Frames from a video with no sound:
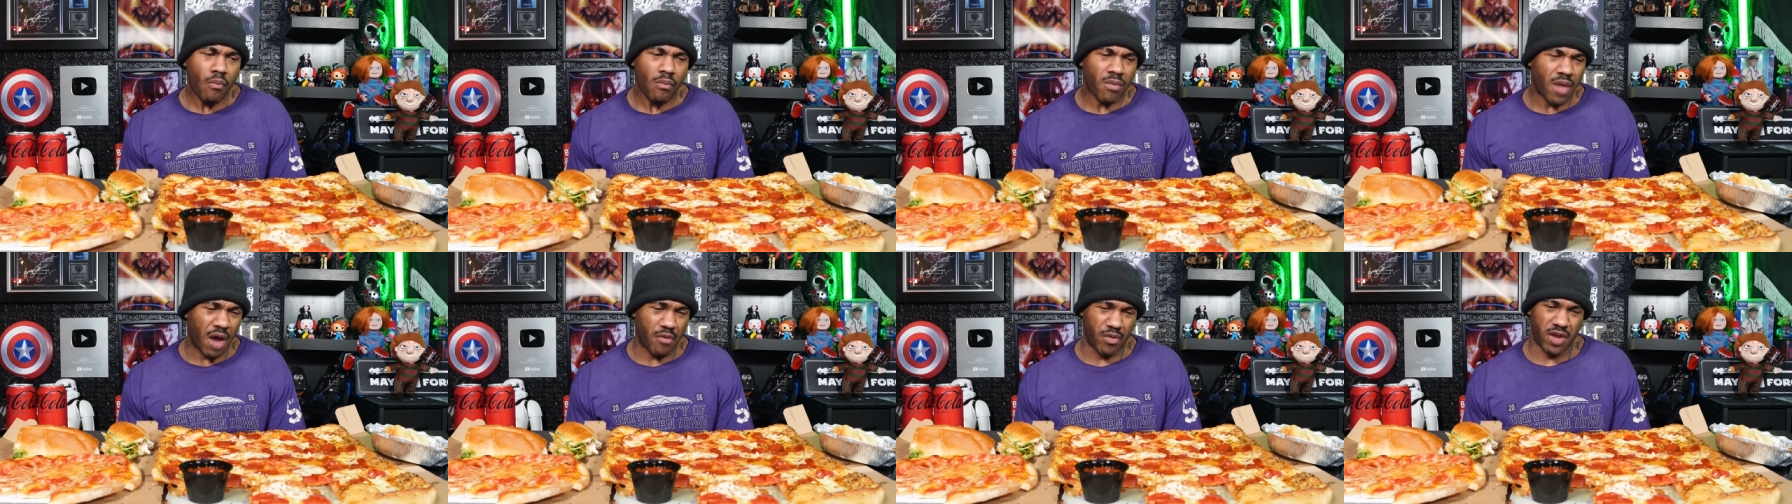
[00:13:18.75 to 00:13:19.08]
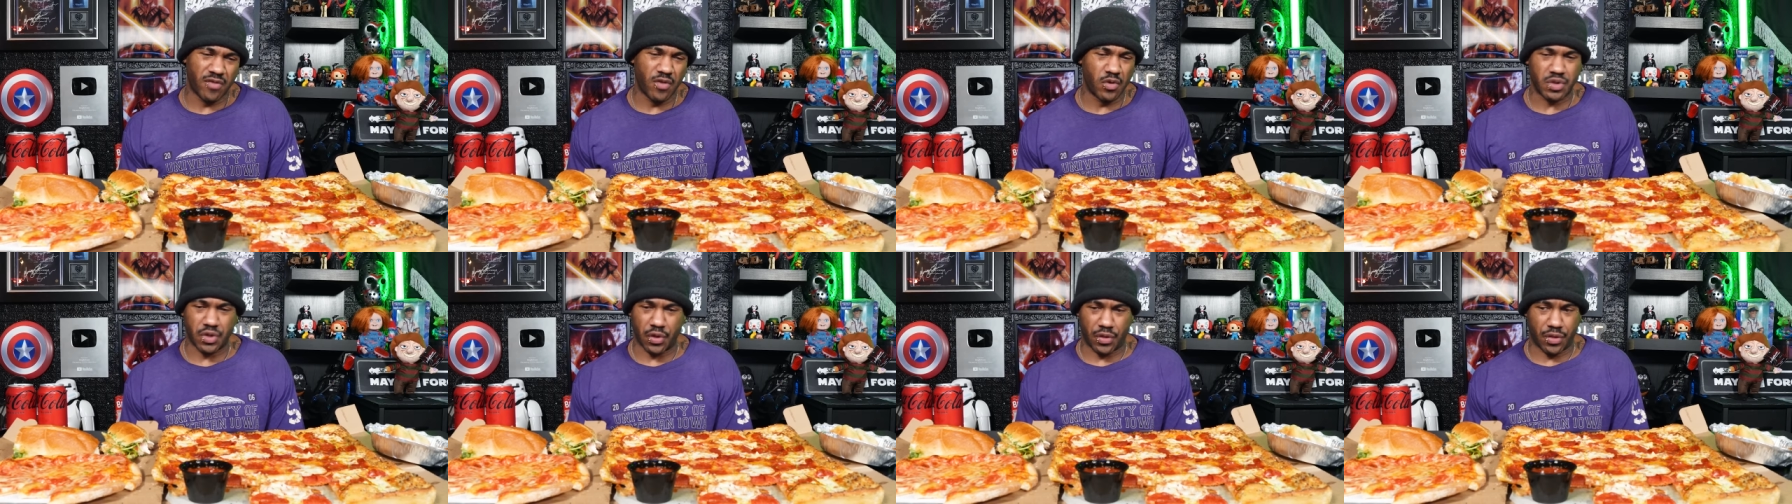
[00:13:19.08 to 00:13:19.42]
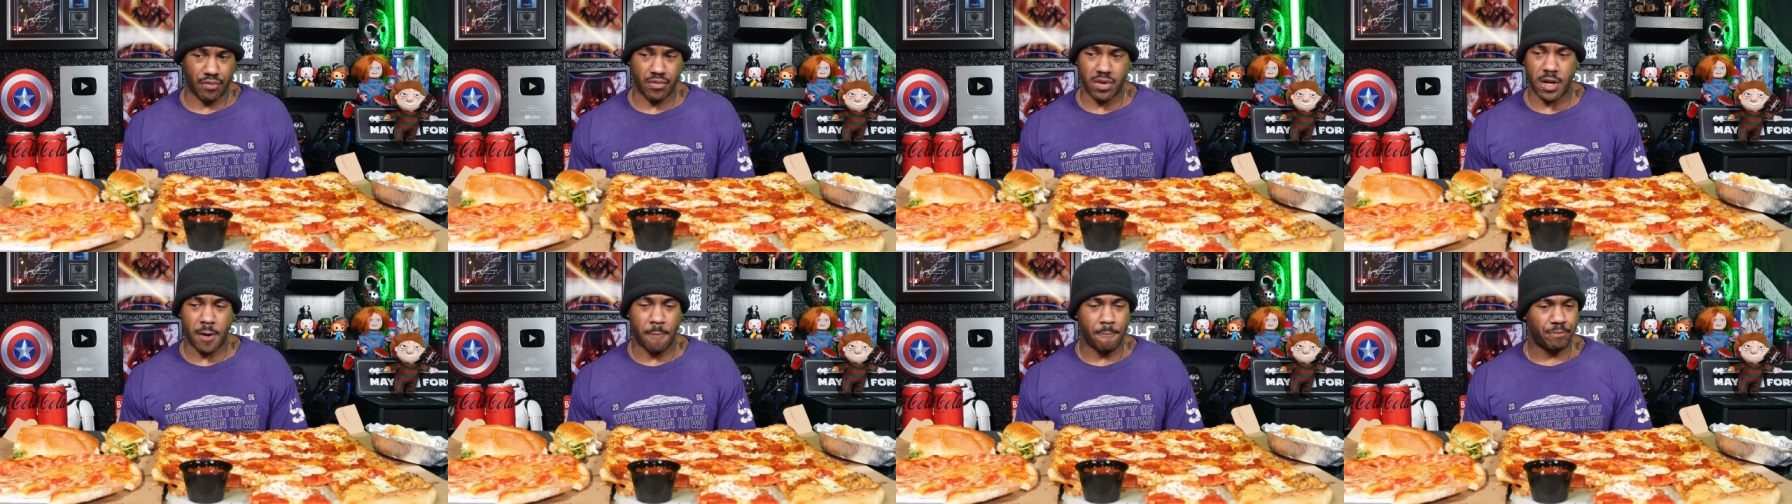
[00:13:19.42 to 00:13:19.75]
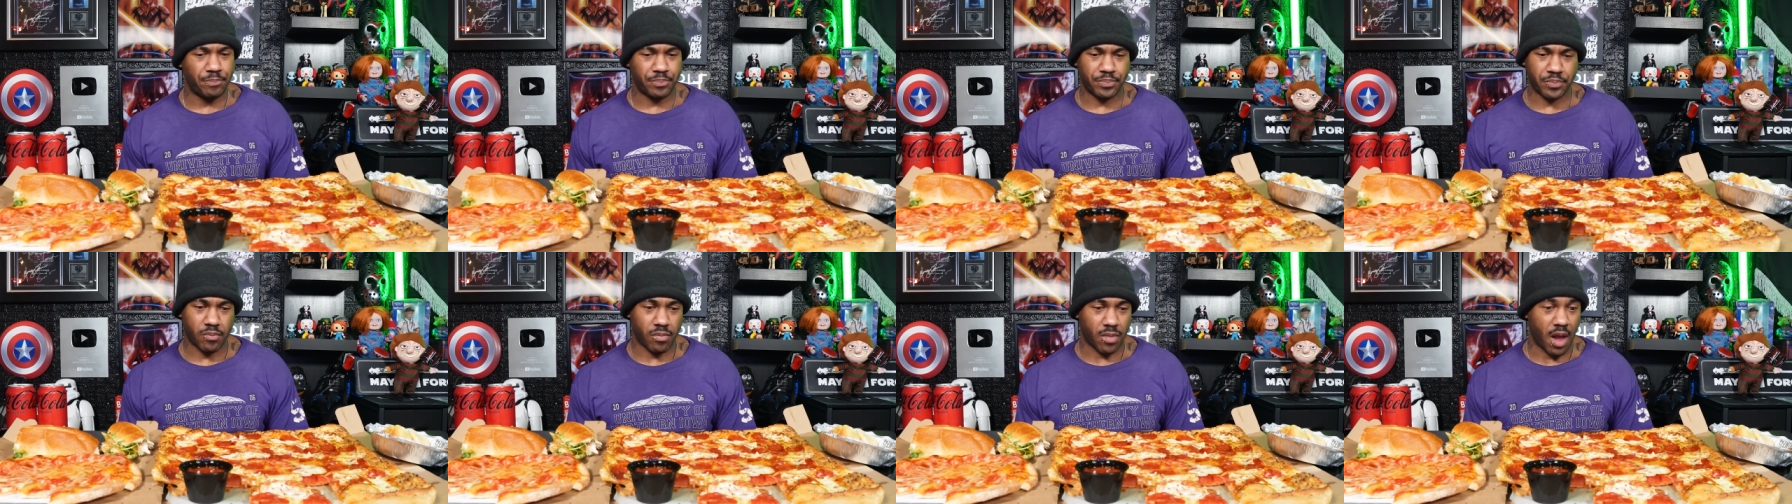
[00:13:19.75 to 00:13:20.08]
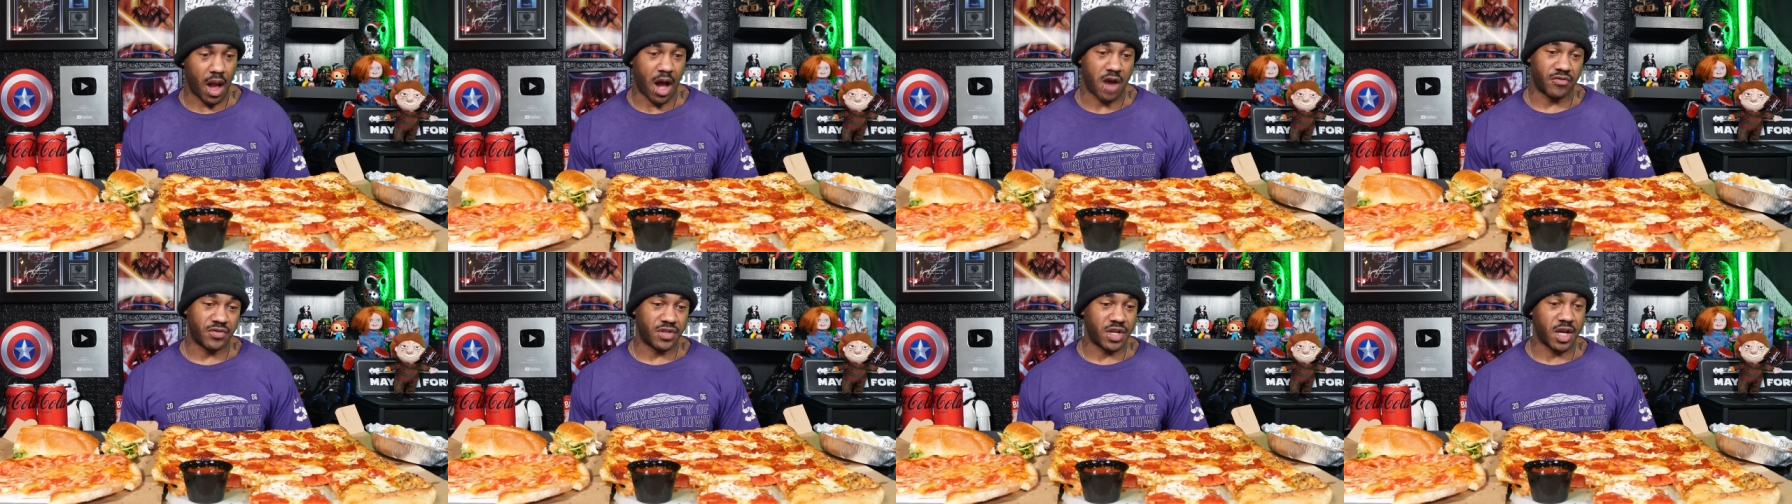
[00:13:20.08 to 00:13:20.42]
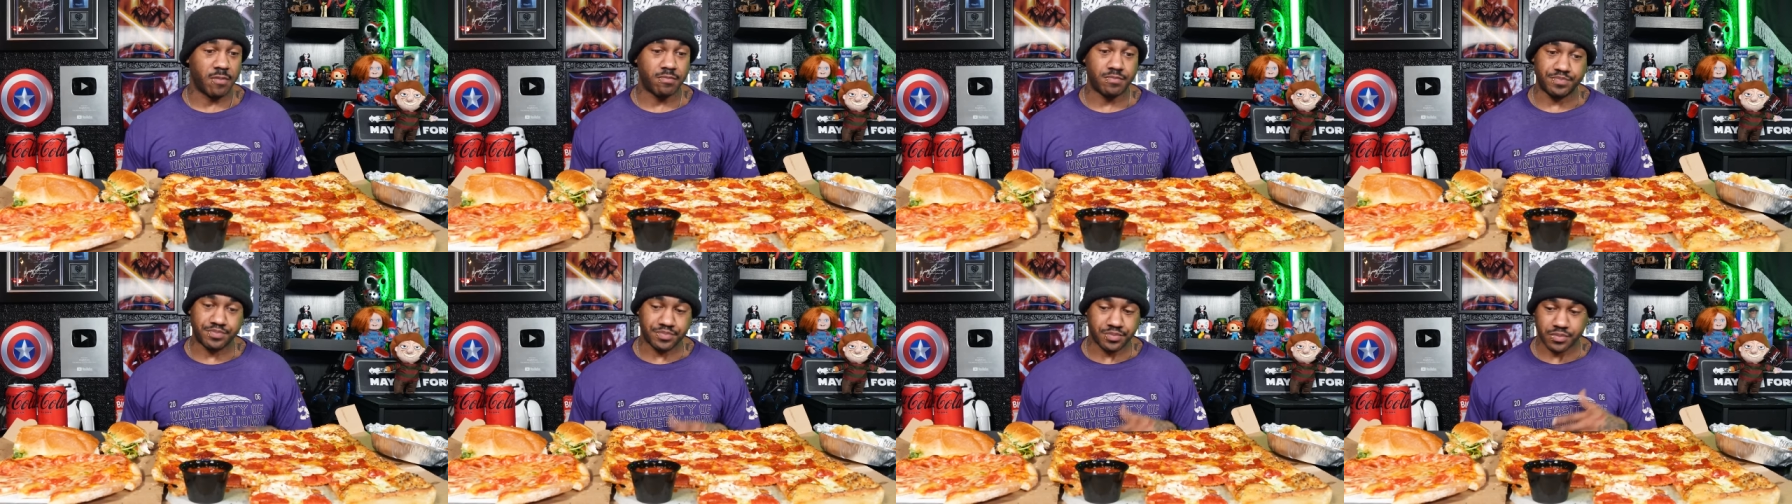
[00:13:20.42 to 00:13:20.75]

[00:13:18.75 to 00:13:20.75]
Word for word: I would give those a three out of ten.